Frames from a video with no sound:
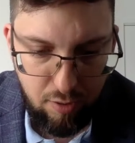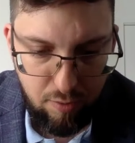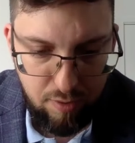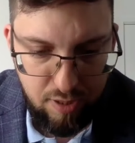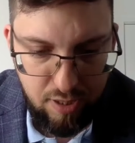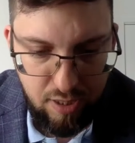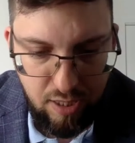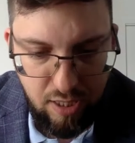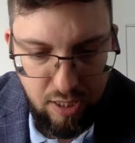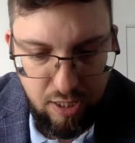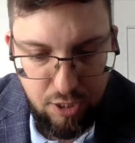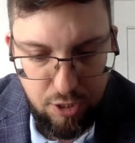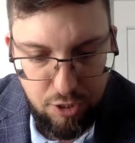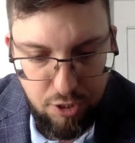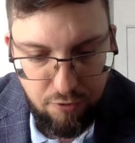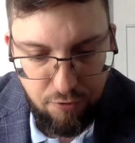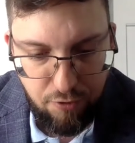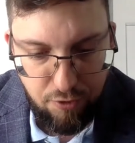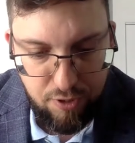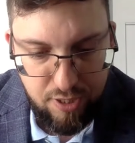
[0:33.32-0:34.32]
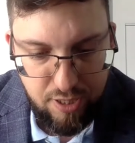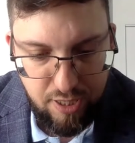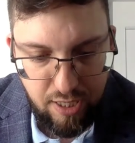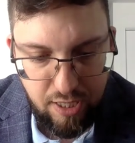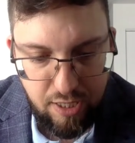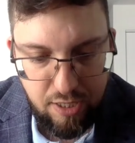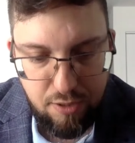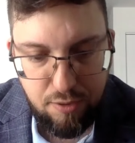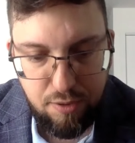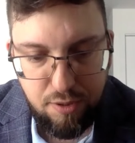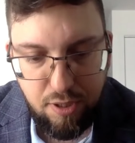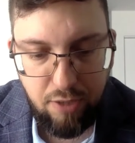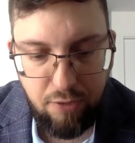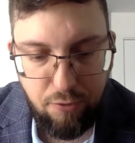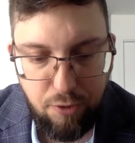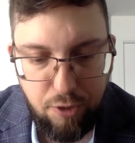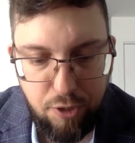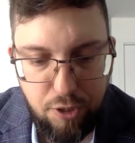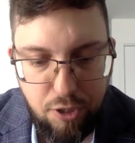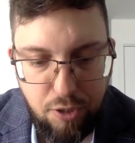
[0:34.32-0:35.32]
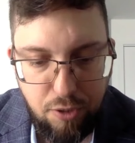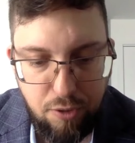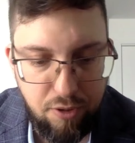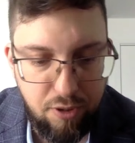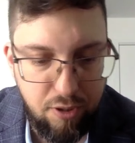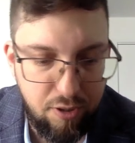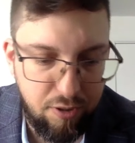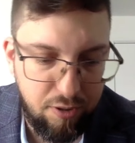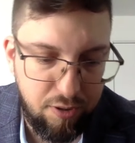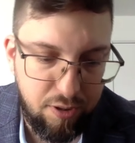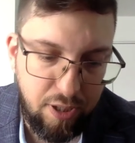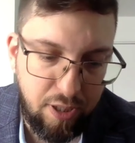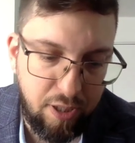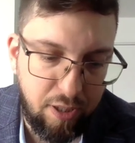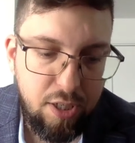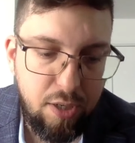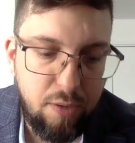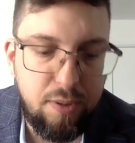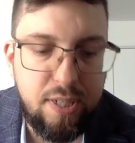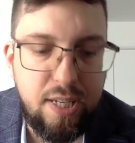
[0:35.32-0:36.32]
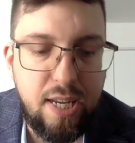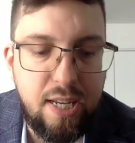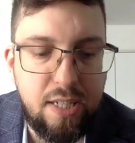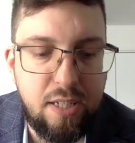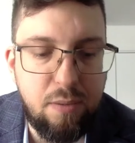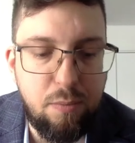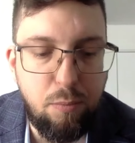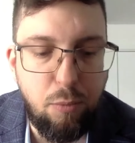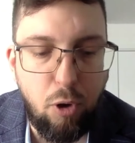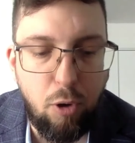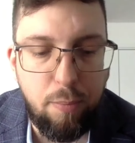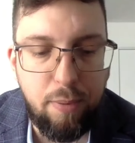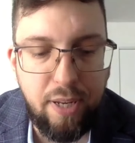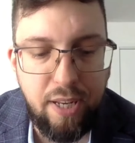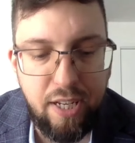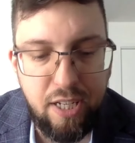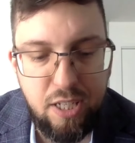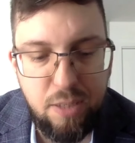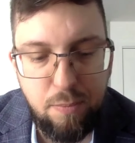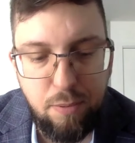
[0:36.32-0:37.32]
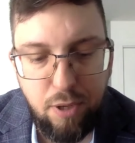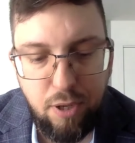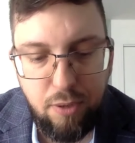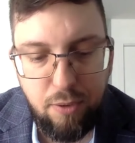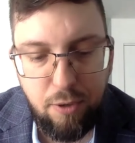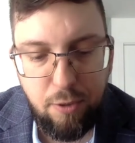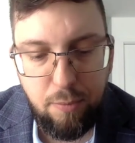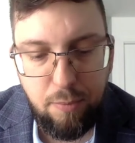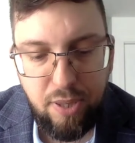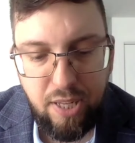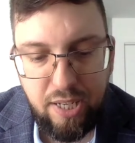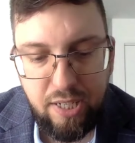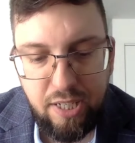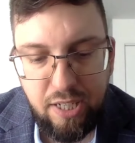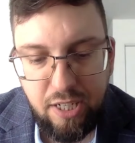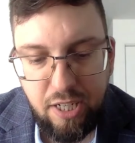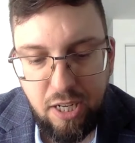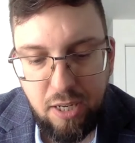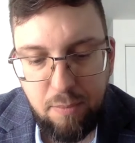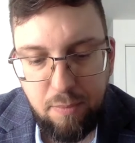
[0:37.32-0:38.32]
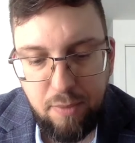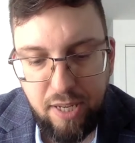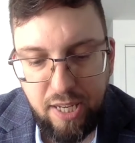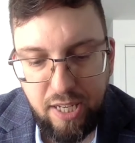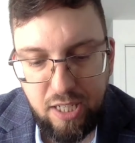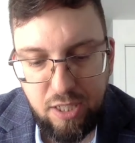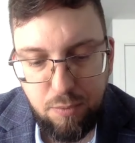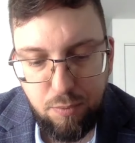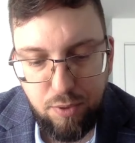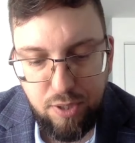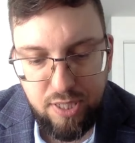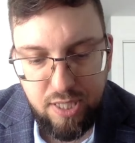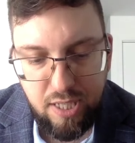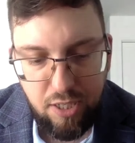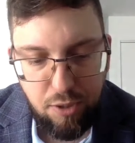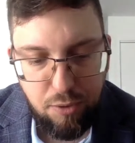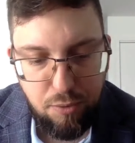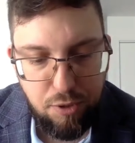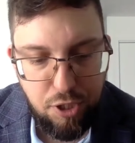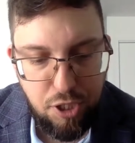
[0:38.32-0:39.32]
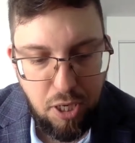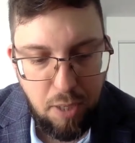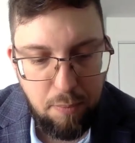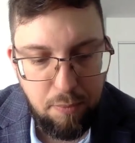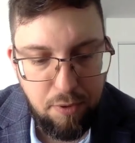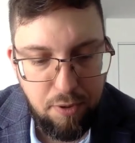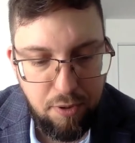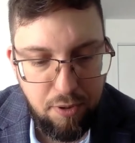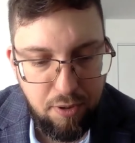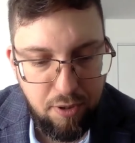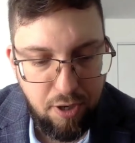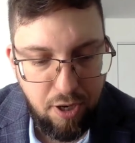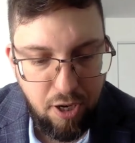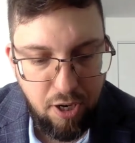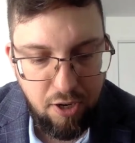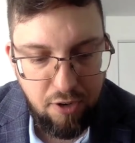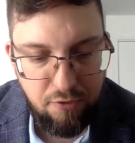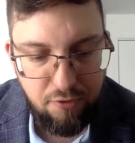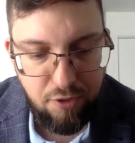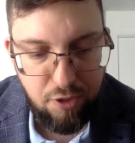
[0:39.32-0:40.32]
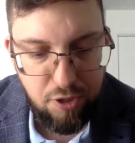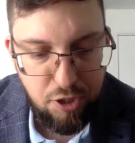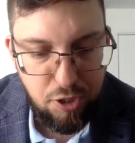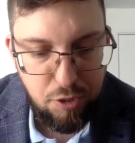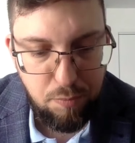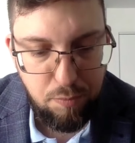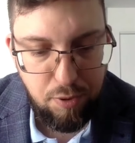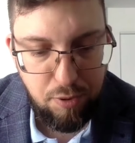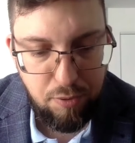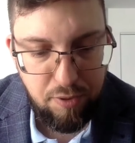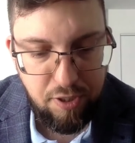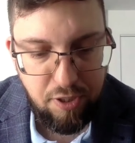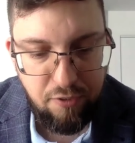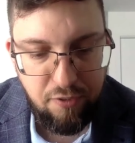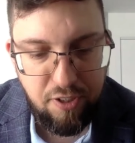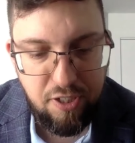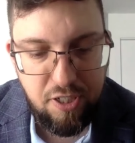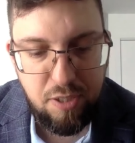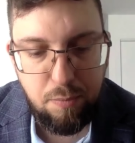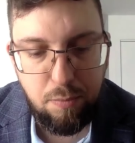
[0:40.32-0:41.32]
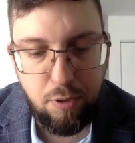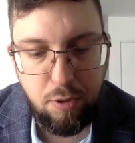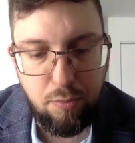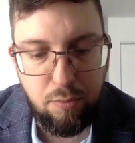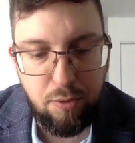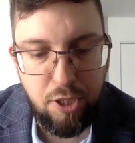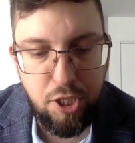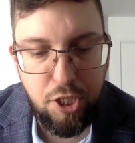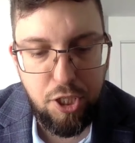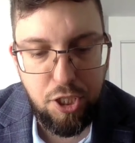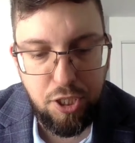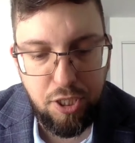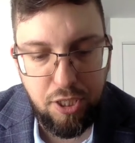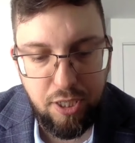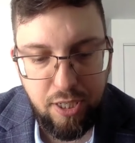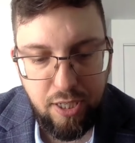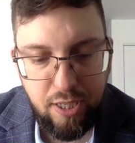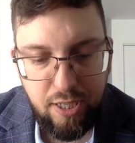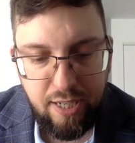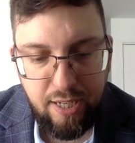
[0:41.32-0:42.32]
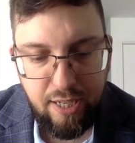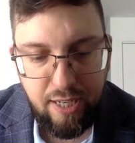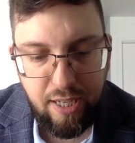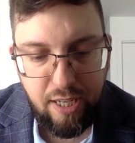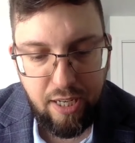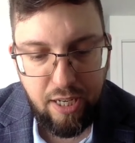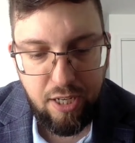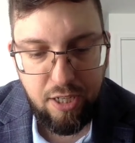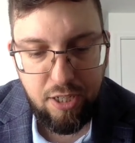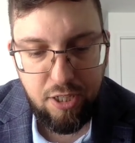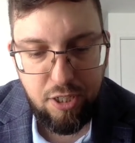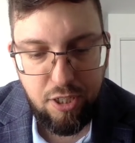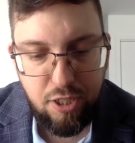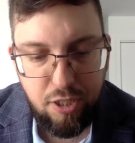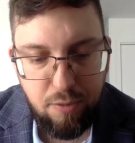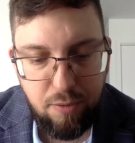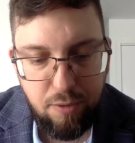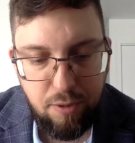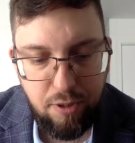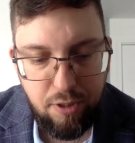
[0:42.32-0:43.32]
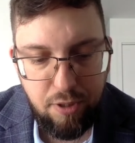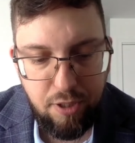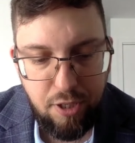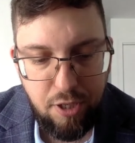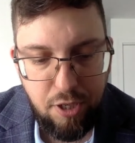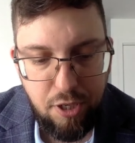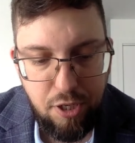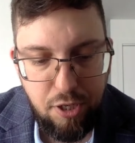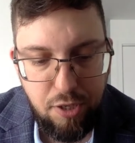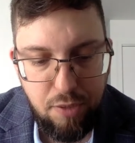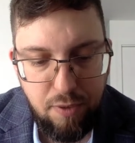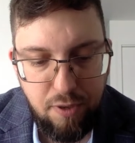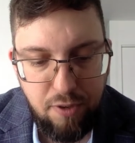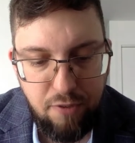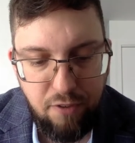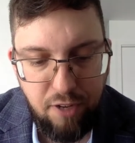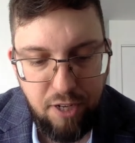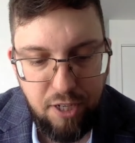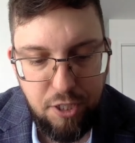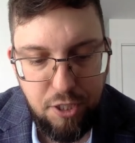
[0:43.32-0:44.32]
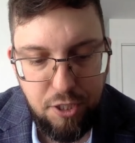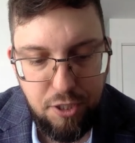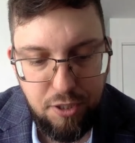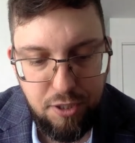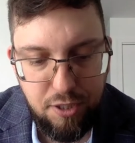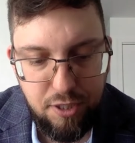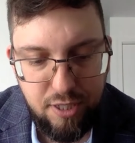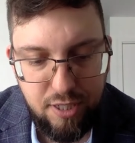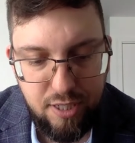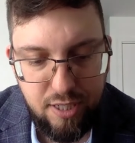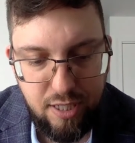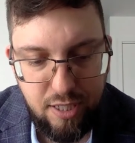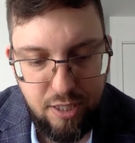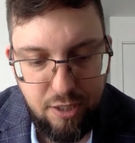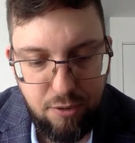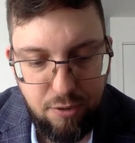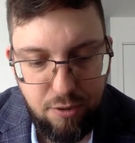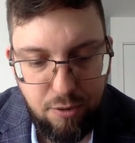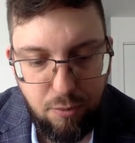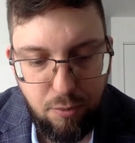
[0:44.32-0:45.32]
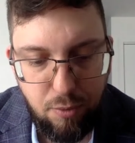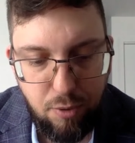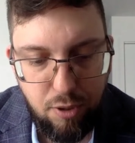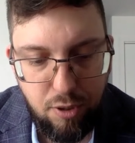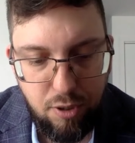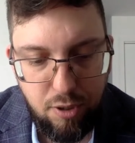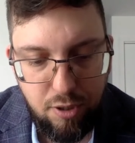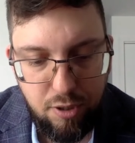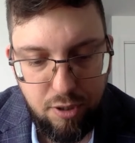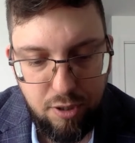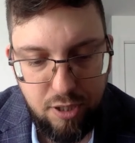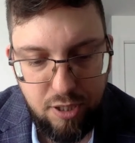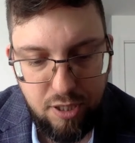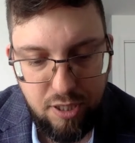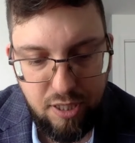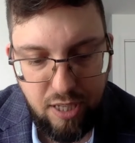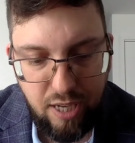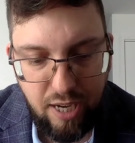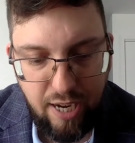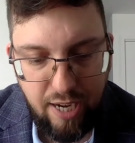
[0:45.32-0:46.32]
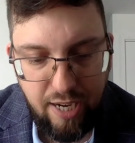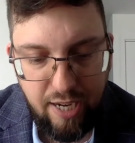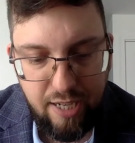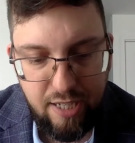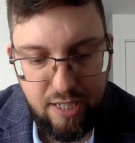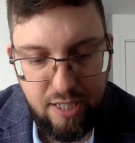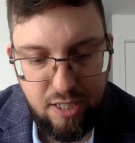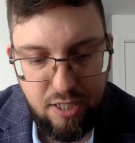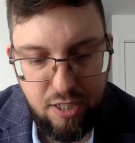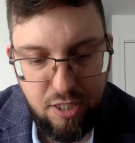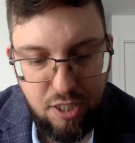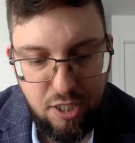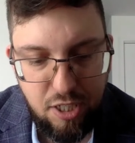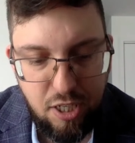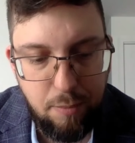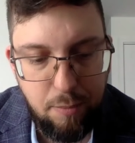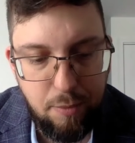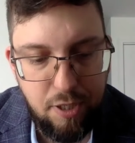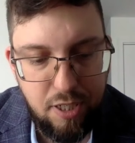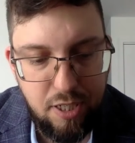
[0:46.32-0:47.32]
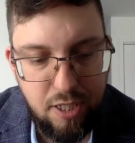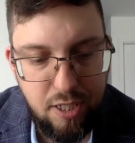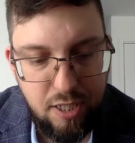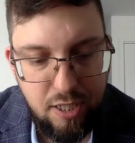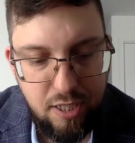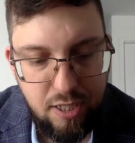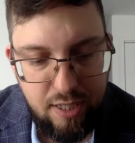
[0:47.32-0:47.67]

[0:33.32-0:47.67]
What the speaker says: Oh no, it's in English, the first thing. I chose in French, the whole thing. So it says, Montblanc Explorer Platinum express a new chapter of the spirit of exploration, taking us toward new adventures into the world's highest summit.